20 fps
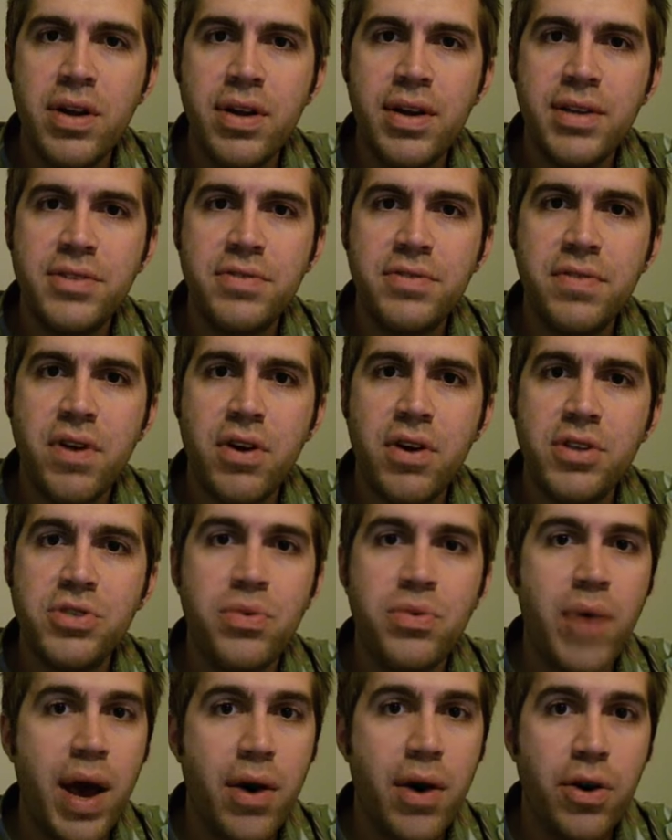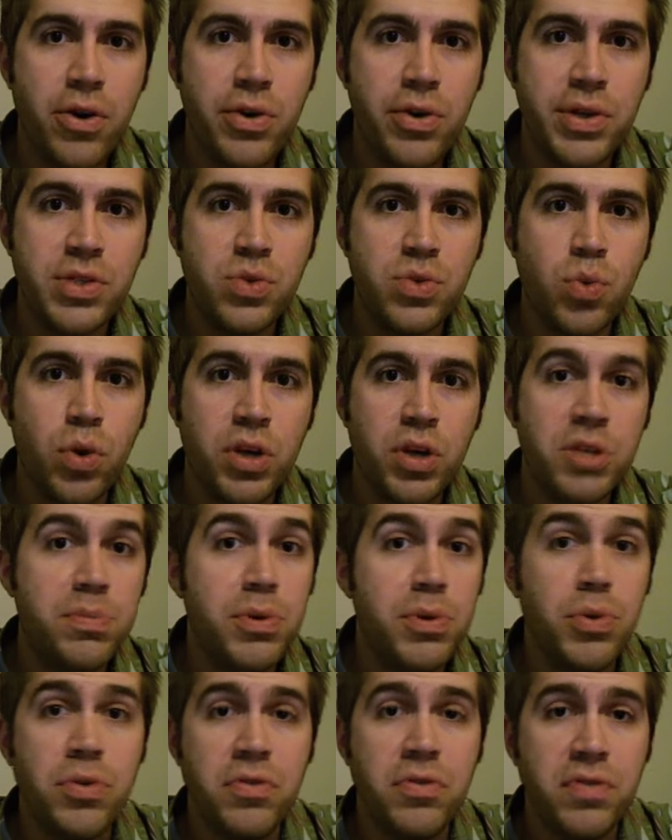As far as a router, it's worked
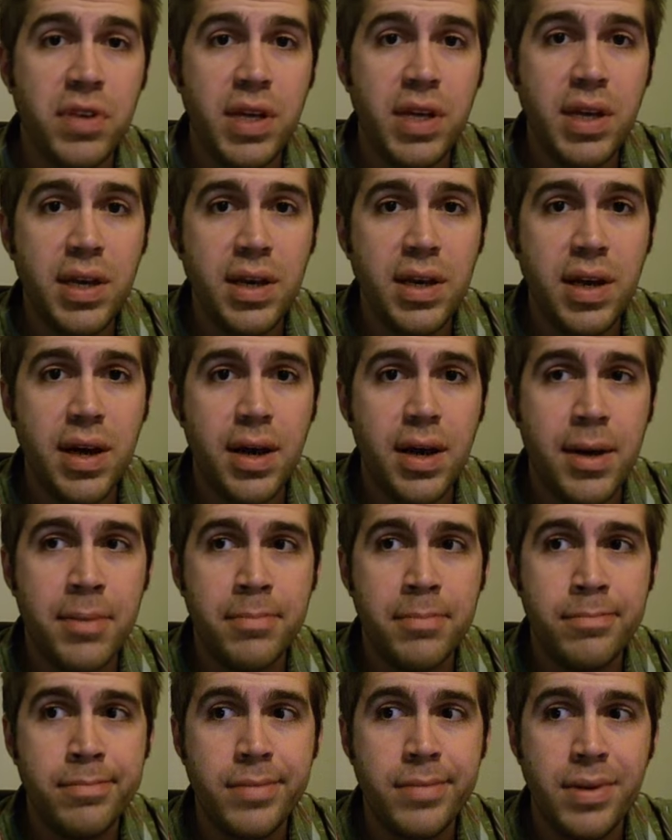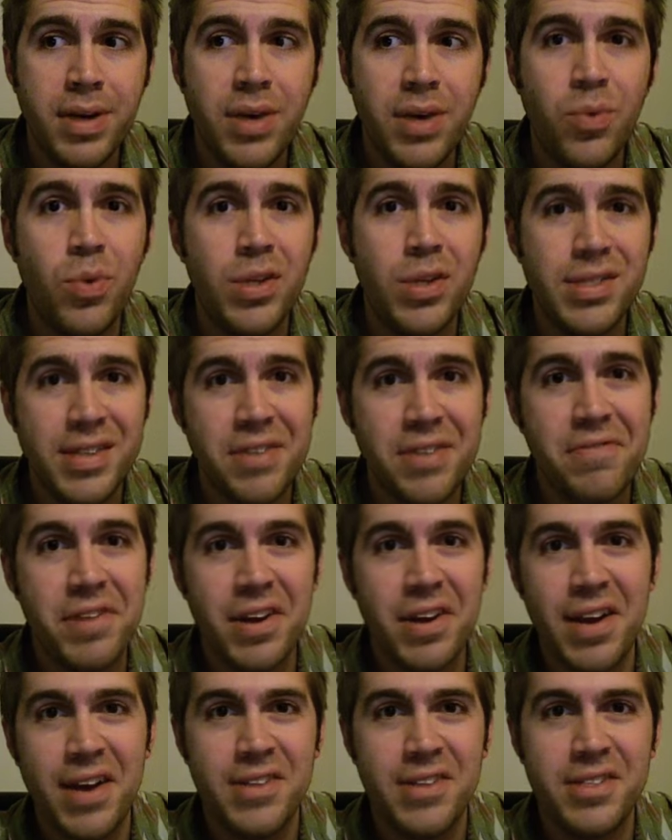beautifully. Once I
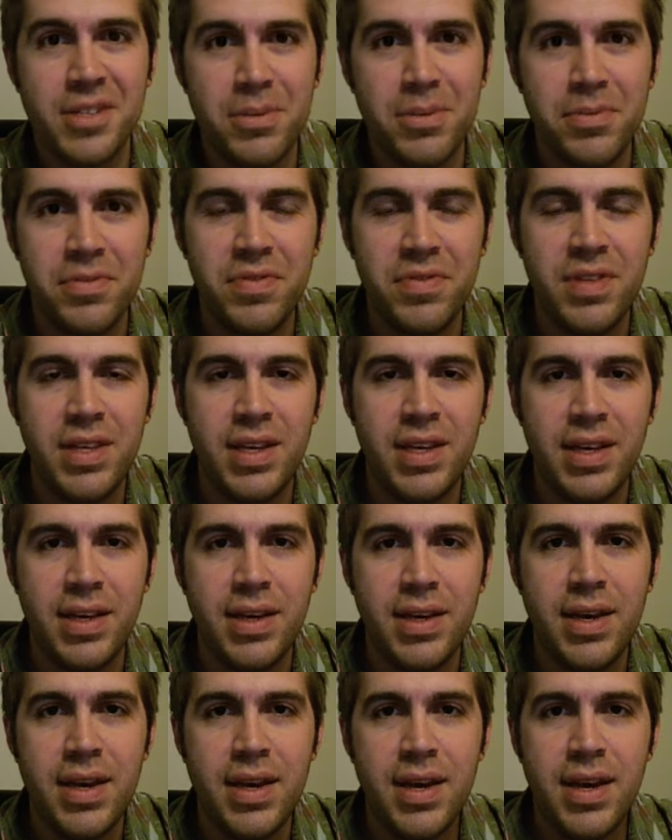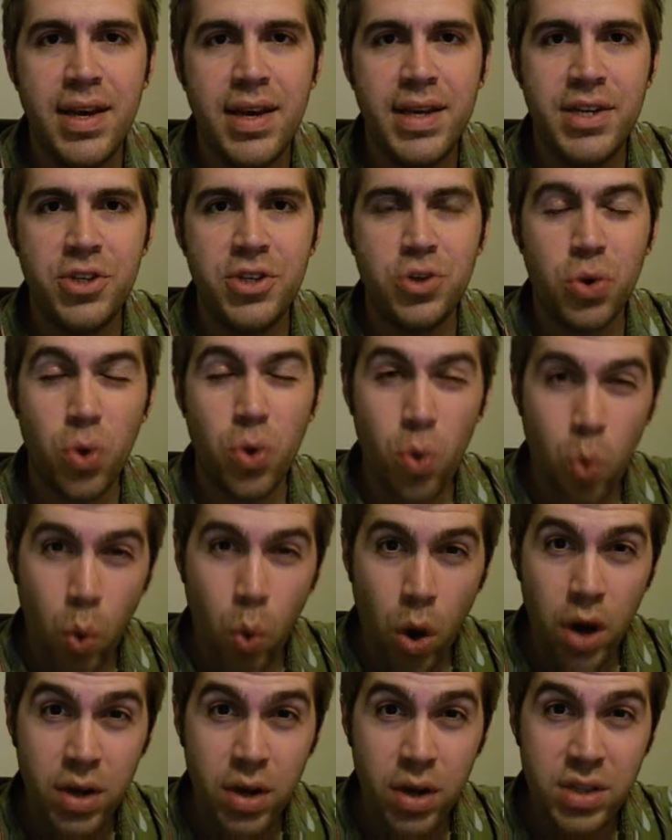figured out some of the initial
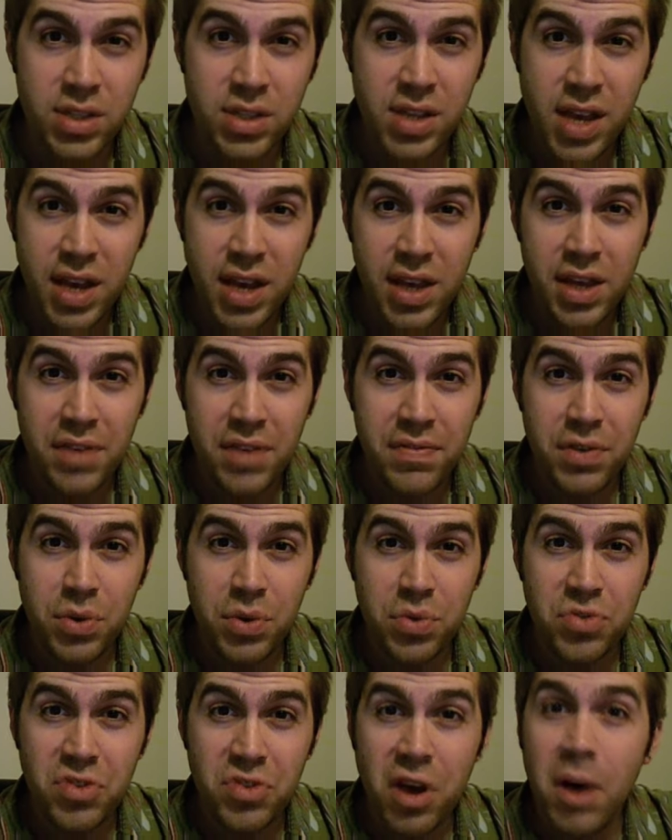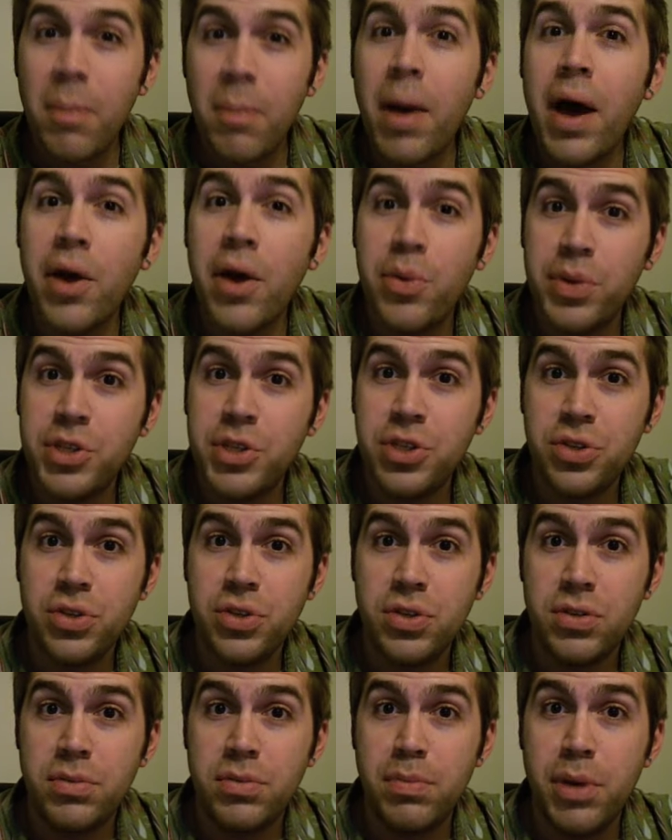quirks, if you saw my
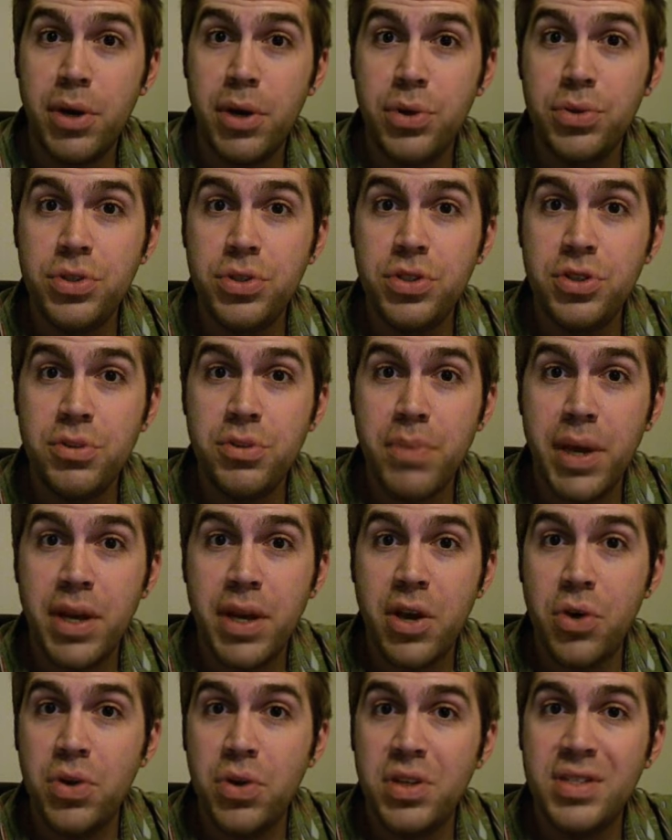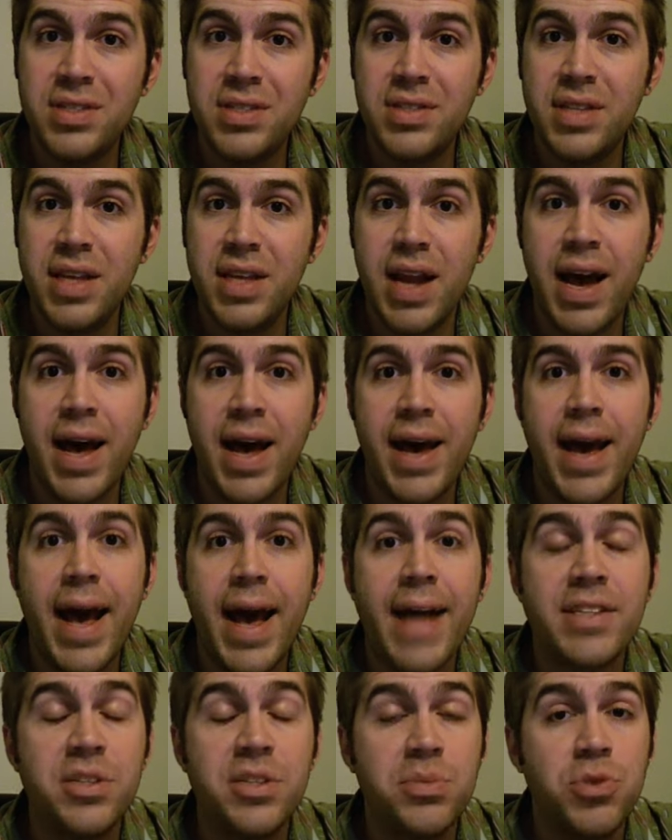original post, you may notice that I
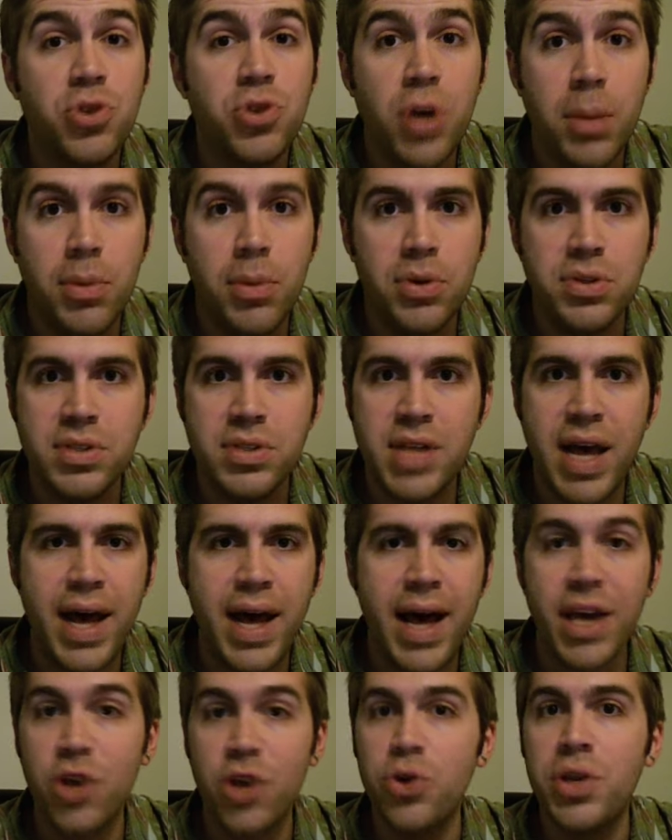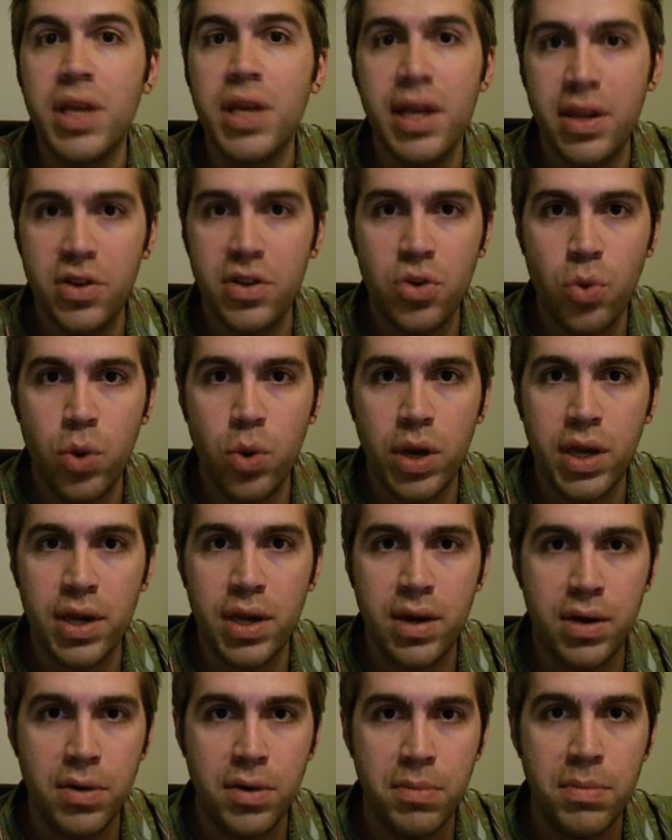had some troubles. I couldn't get it to work at
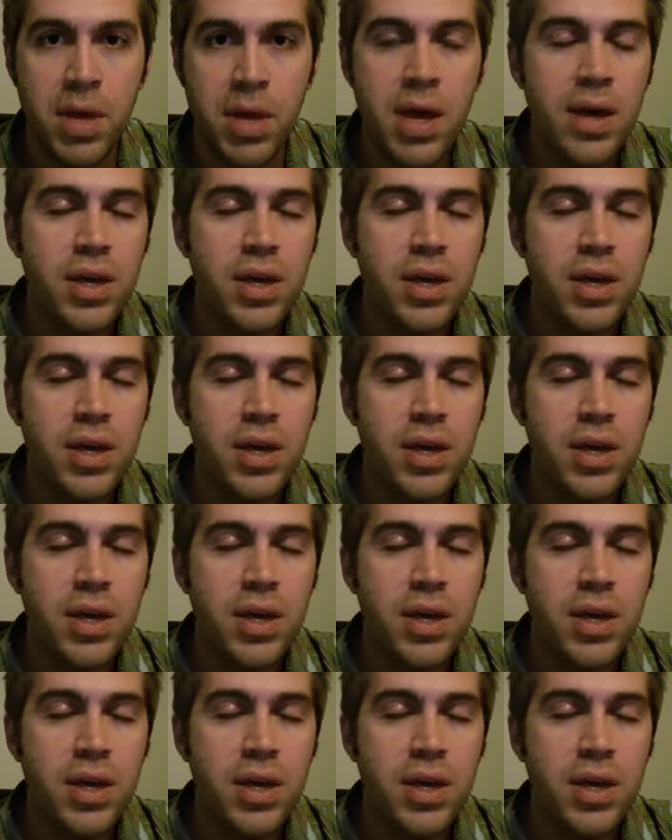home.